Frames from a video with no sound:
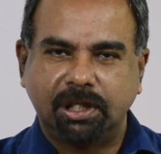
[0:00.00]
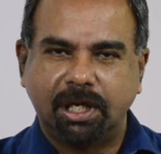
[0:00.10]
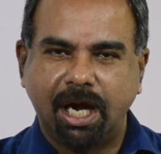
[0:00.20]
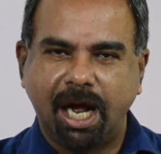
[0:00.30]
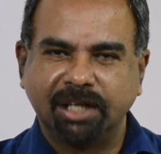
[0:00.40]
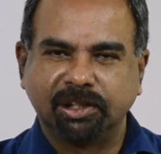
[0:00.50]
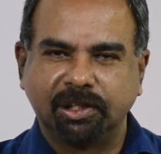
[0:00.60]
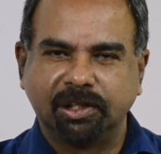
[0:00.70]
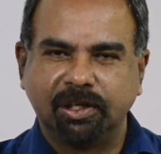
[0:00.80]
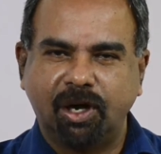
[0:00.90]

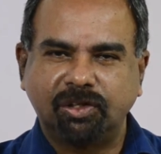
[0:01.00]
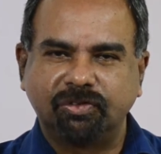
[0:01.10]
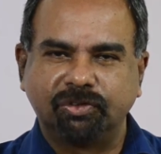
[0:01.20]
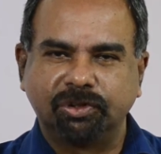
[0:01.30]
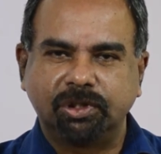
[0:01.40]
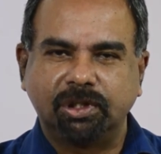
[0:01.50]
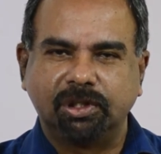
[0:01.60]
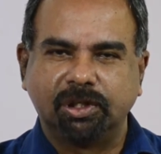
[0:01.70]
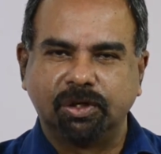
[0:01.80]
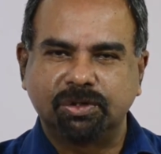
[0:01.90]
And Lockwood
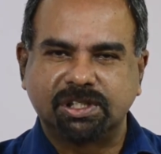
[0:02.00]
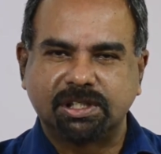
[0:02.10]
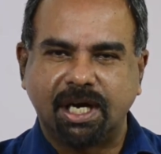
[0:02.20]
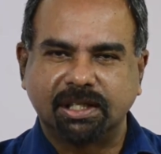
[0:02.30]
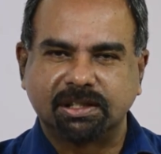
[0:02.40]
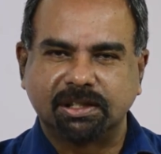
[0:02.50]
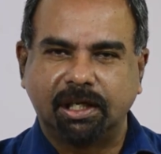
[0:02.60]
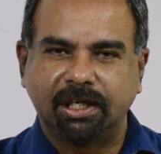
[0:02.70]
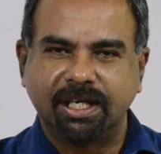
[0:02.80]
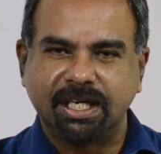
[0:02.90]
looked at
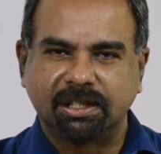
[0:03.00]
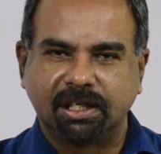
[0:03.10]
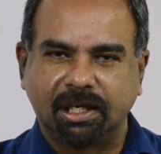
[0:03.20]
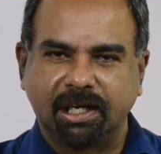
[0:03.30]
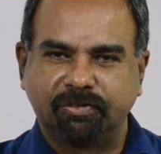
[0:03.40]
Heathcliff.